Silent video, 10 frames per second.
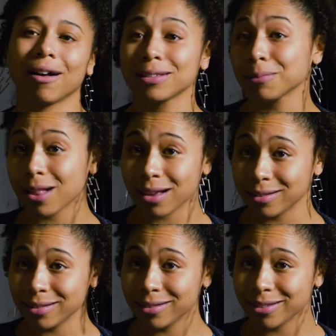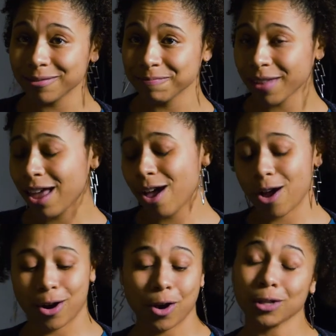awesome classes,
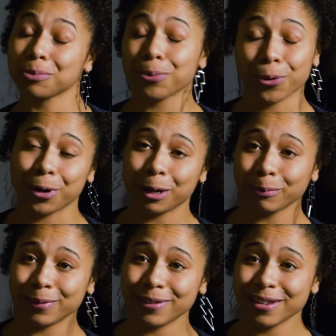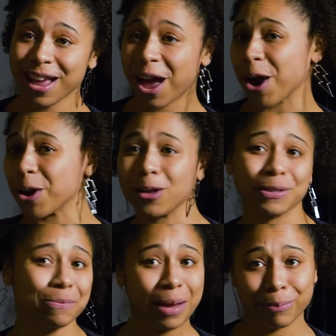our awesome programs, our
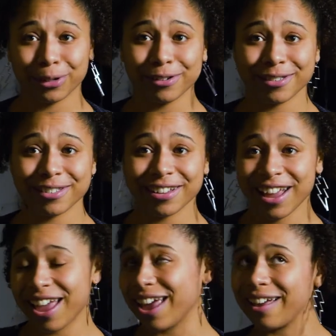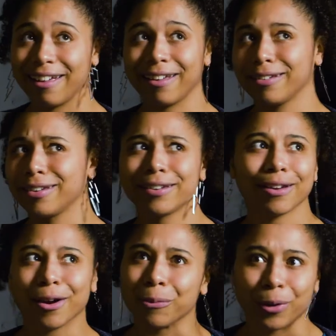awesome members, and our